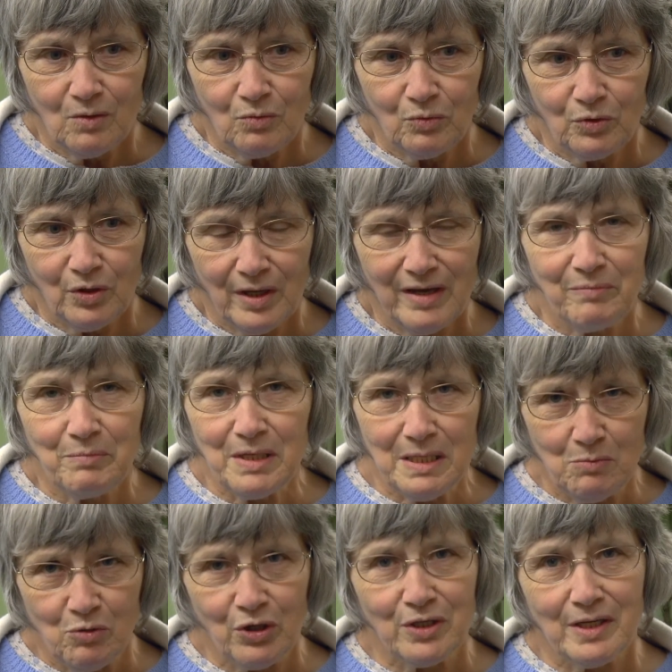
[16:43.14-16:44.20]
we'll have many
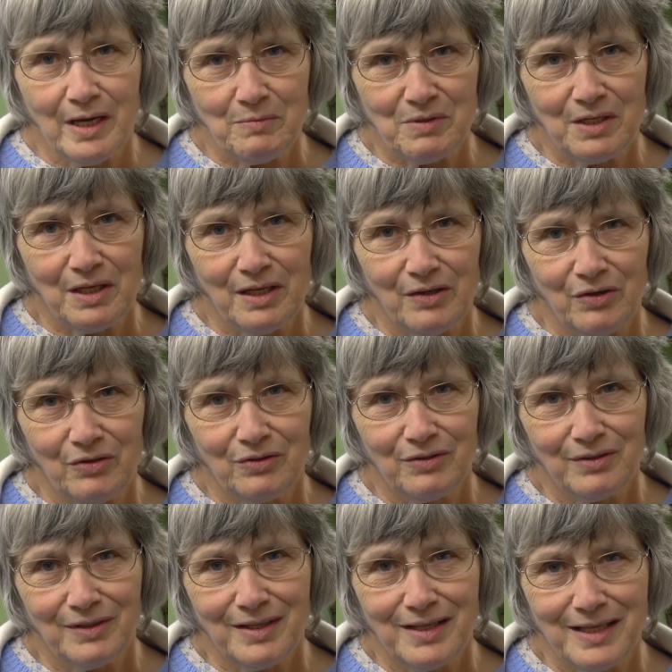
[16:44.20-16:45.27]
more times together.
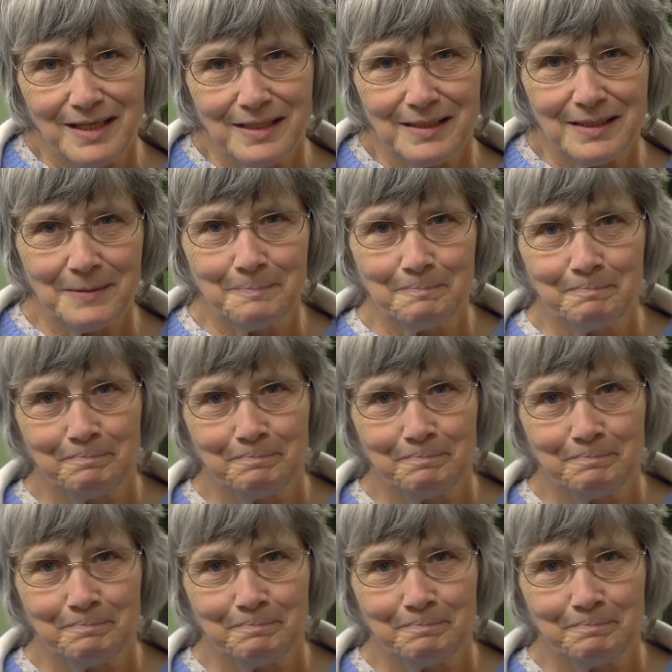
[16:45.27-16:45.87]
Thanks.